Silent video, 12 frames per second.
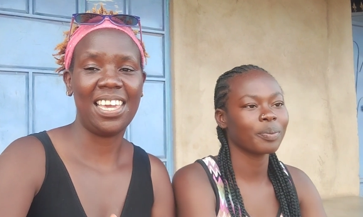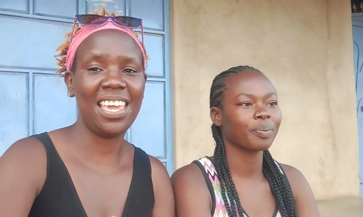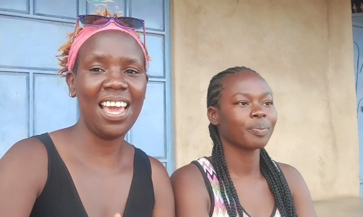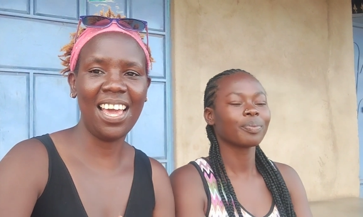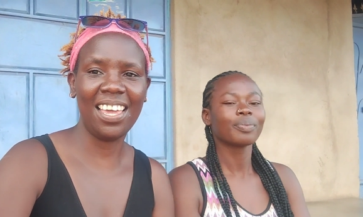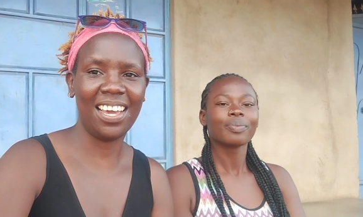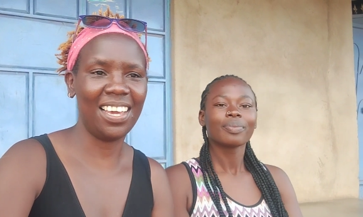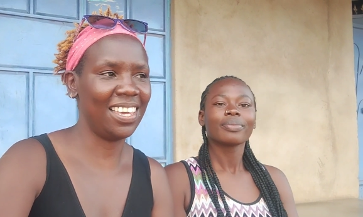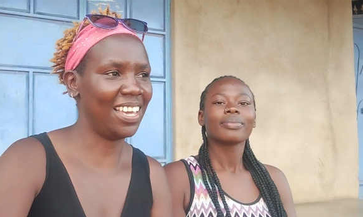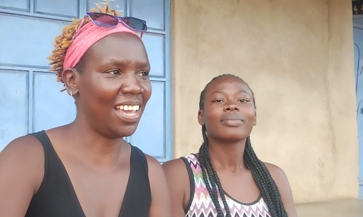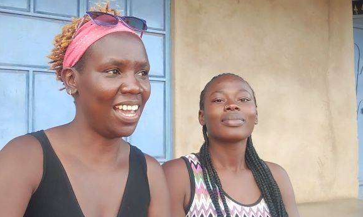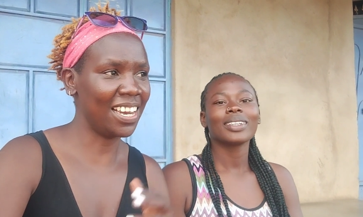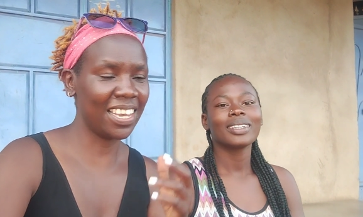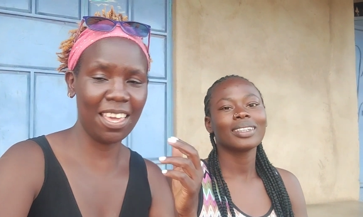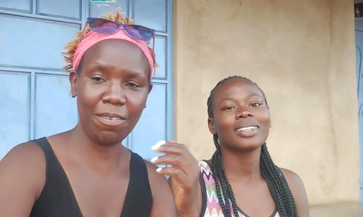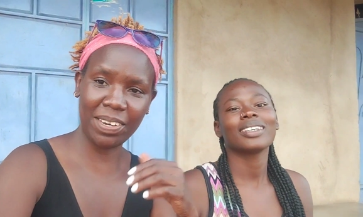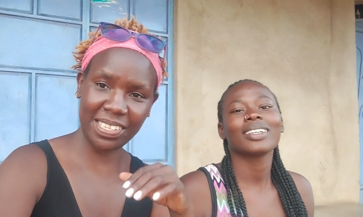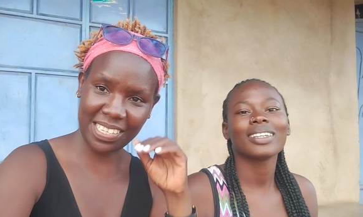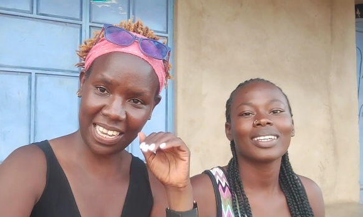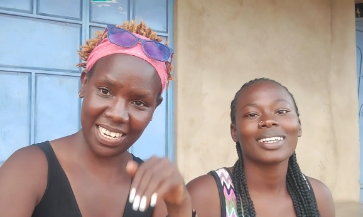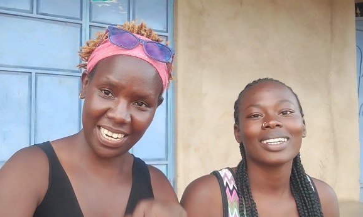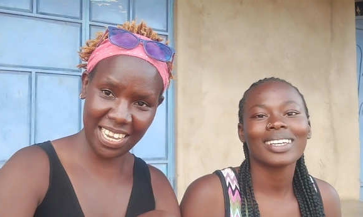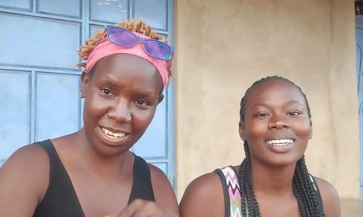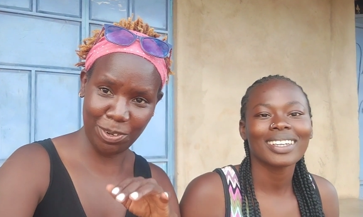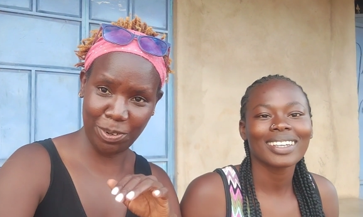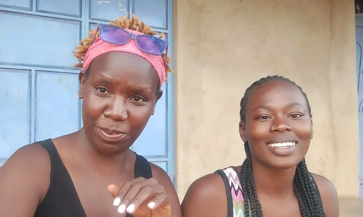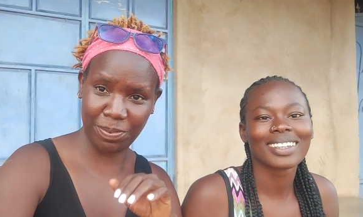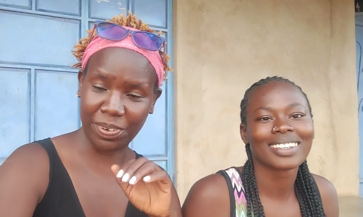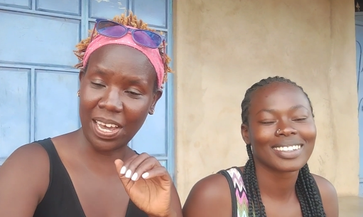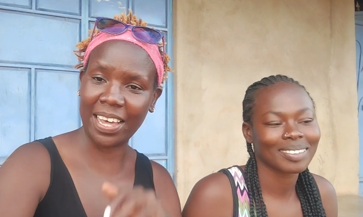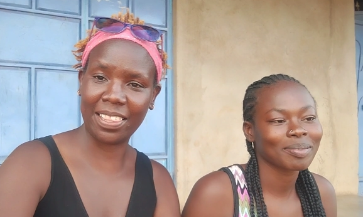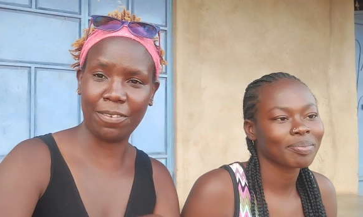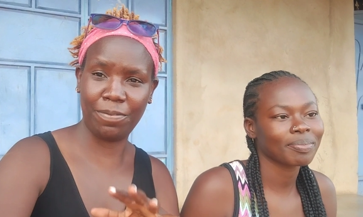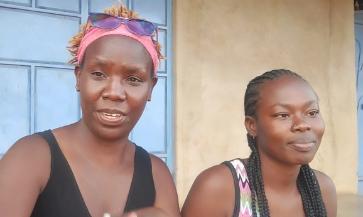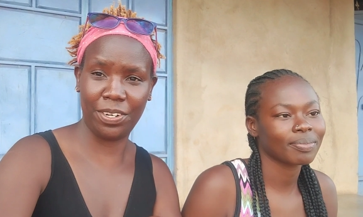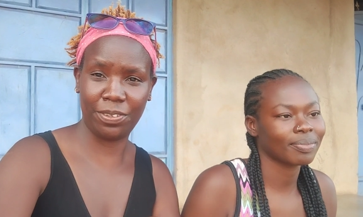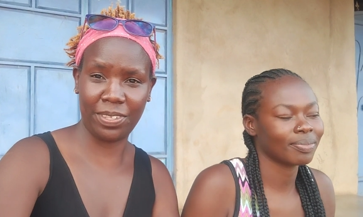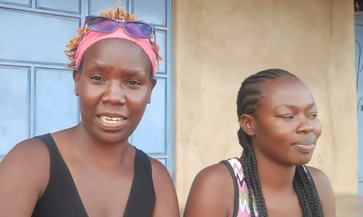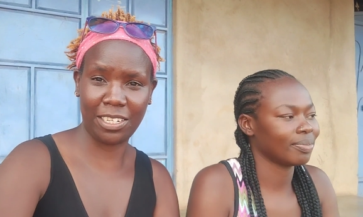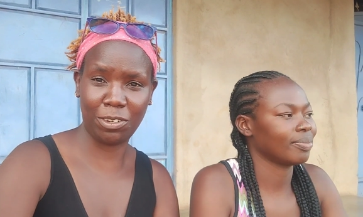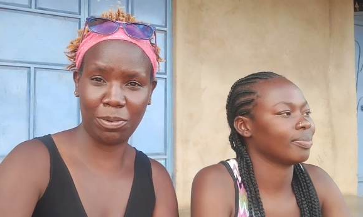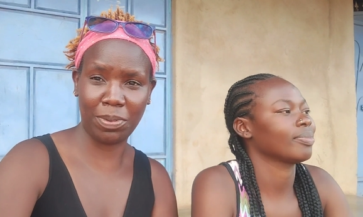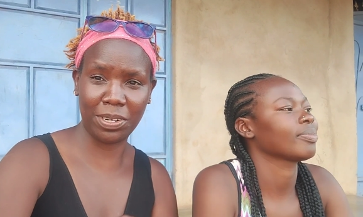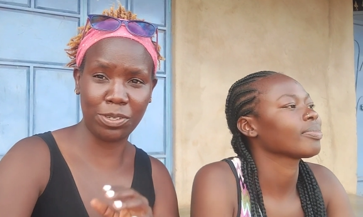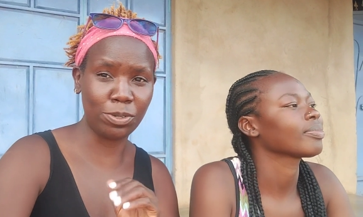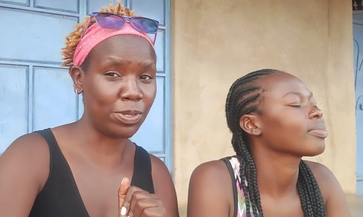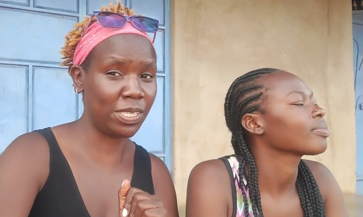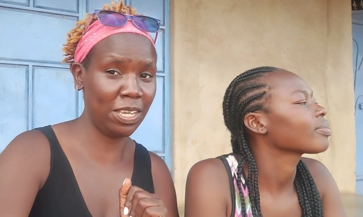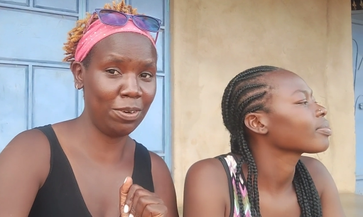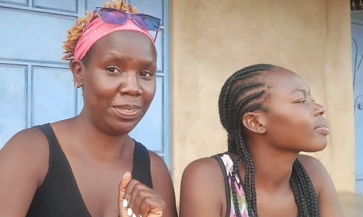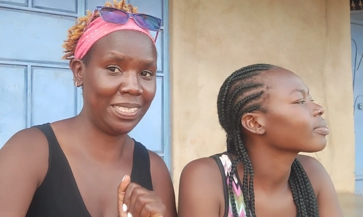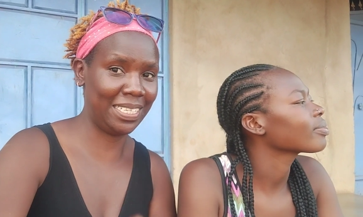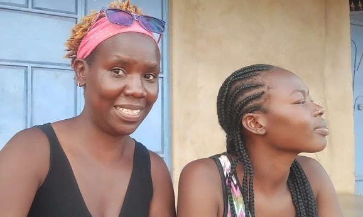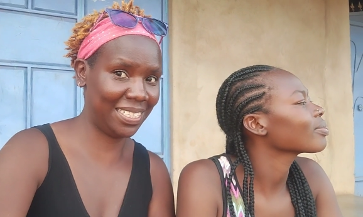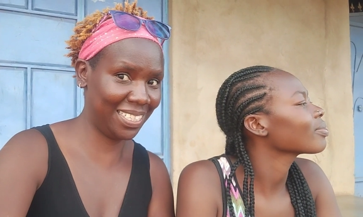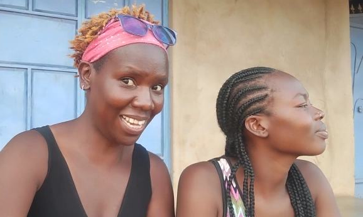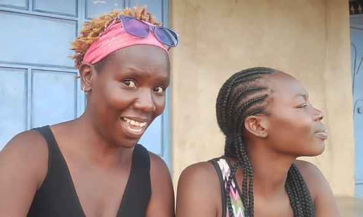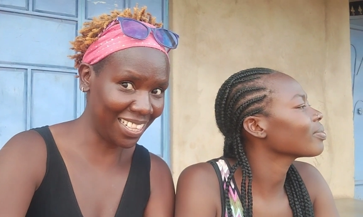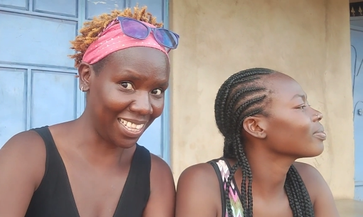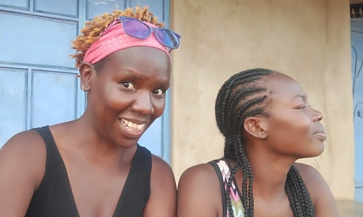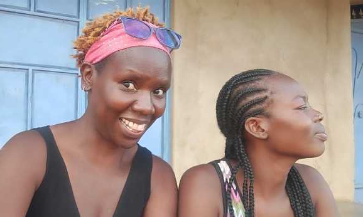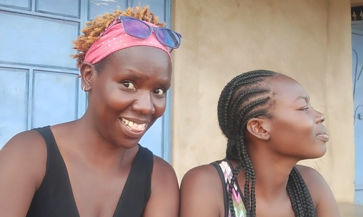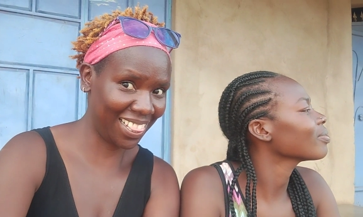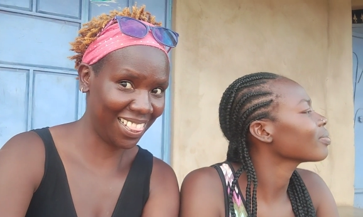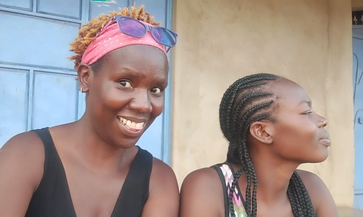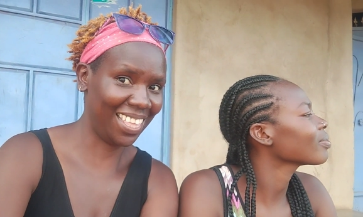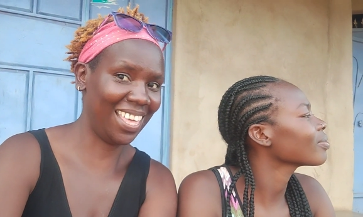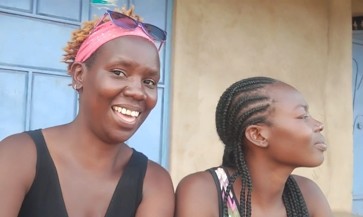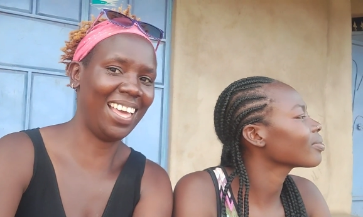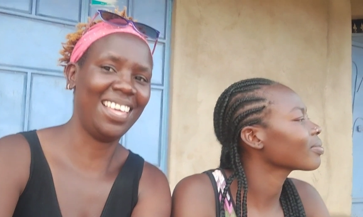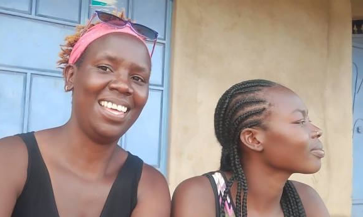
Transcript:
Speaker 1: Yeah, yeah, yeah, and give us idea of other videos that you want to see on this channel yeah